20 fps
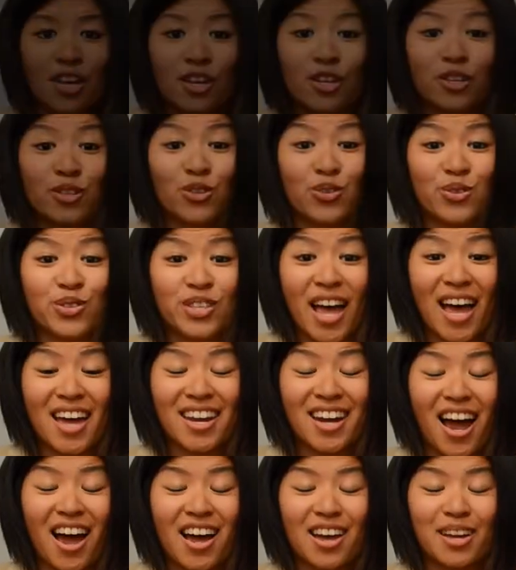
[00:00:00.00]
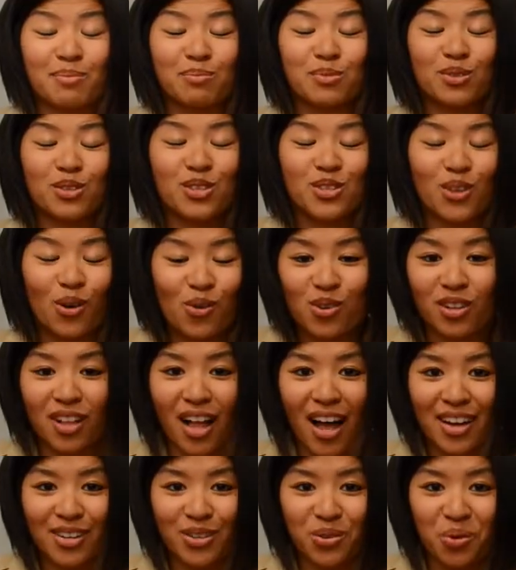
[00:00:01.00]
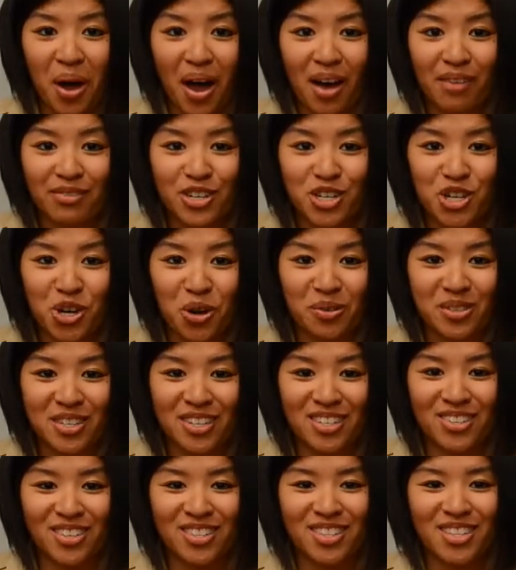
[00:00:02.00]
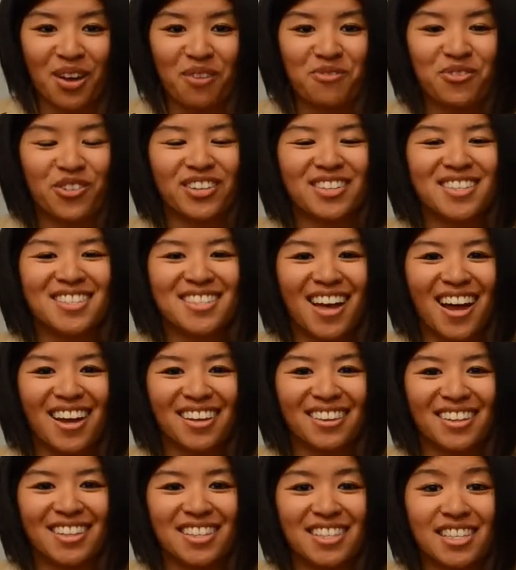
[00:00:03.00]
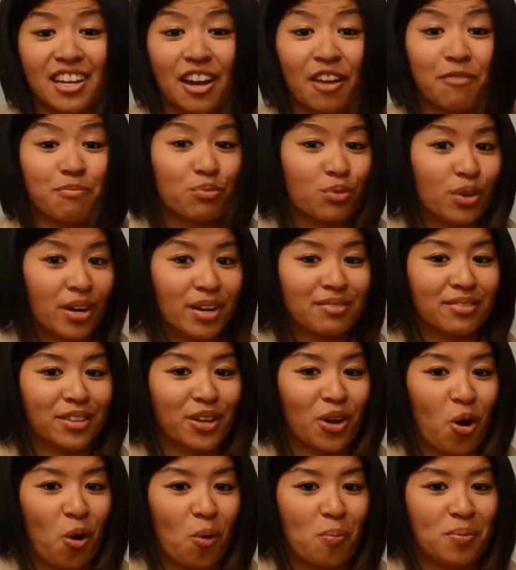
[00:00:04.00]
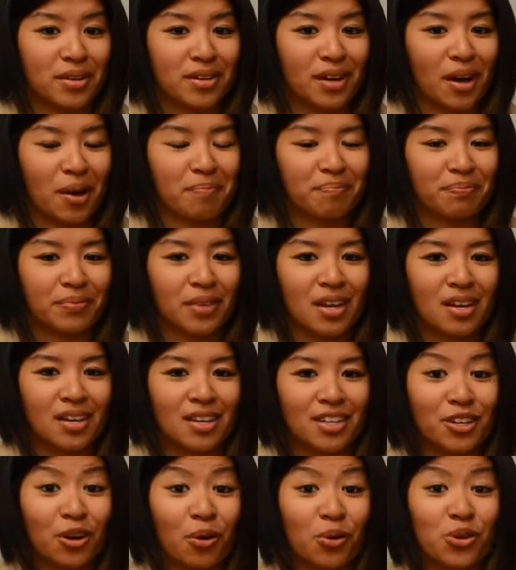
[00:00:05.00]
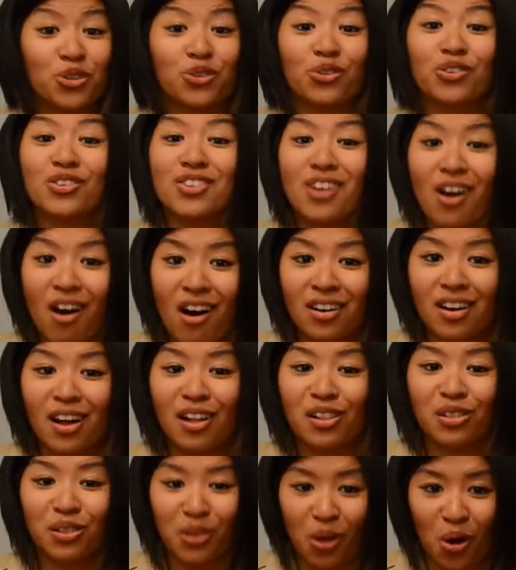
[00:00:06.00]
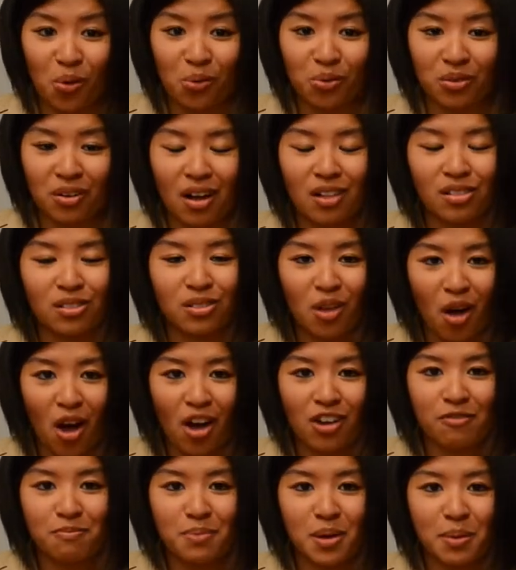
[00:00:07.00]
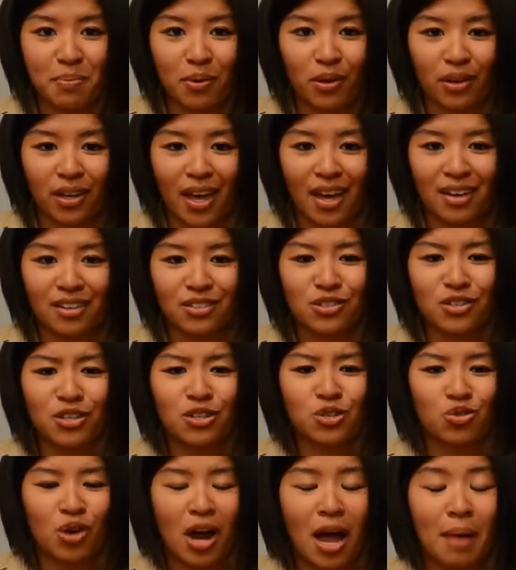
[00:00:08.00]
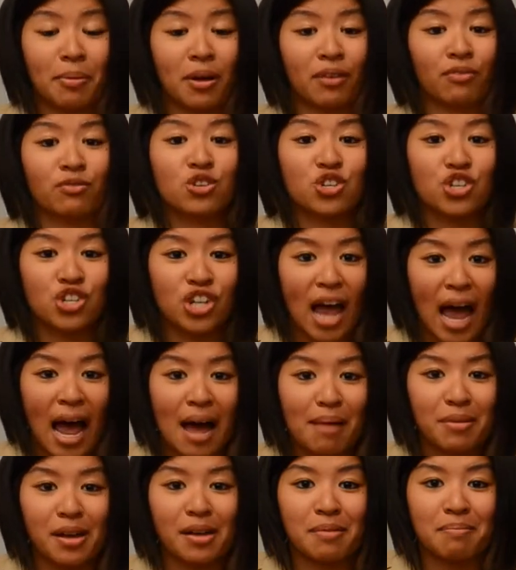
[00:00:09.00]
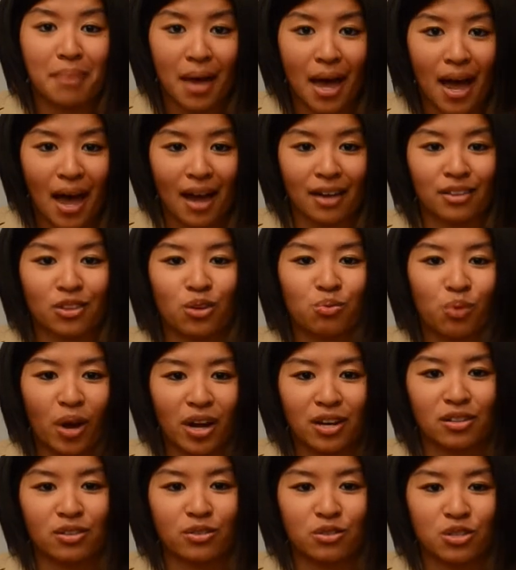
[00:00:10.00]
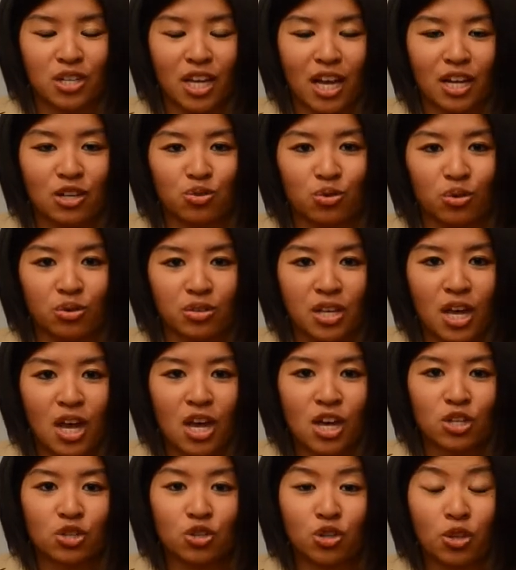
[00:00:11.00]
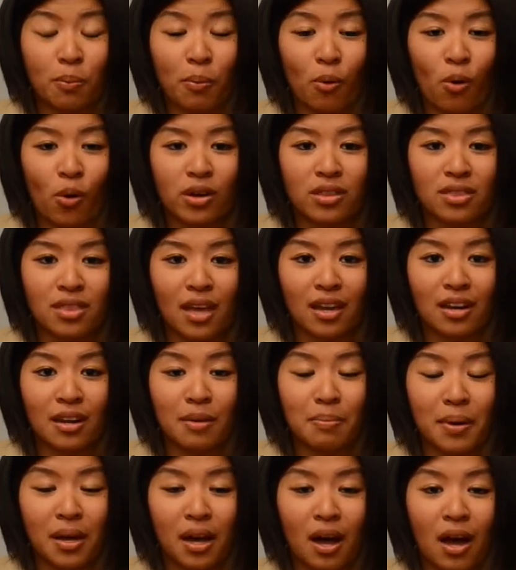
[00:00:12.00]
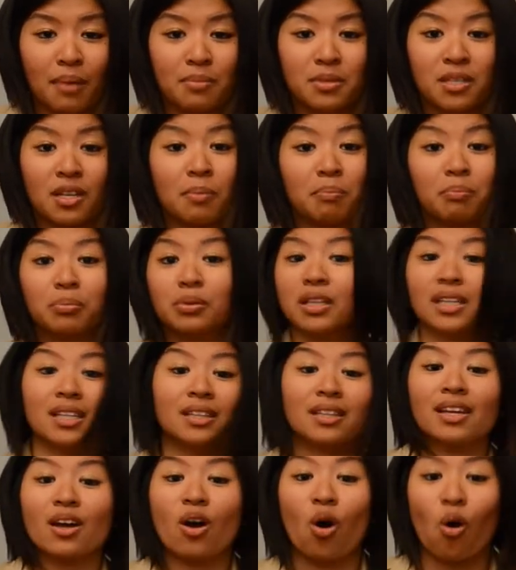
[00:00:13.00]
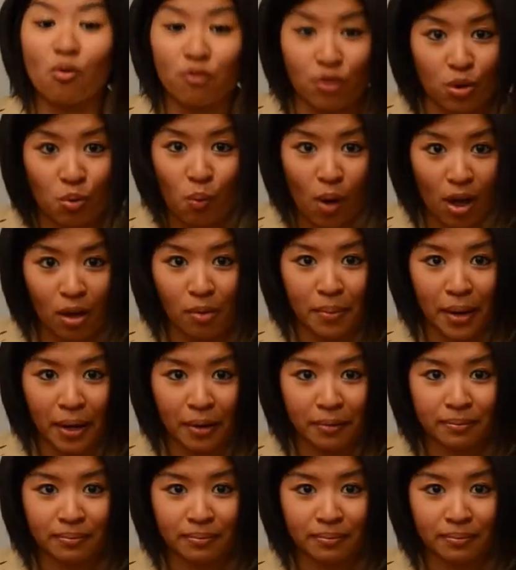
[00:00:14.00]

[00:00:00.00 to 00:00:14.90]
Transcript: Suzanne, I am so glad you haven't chosen to suffer in silence and have bravely opened up. You know, you're not alone. A lot of people get into the trap of jamming packed their regular schedules to the point that it becomes completely overwhelming.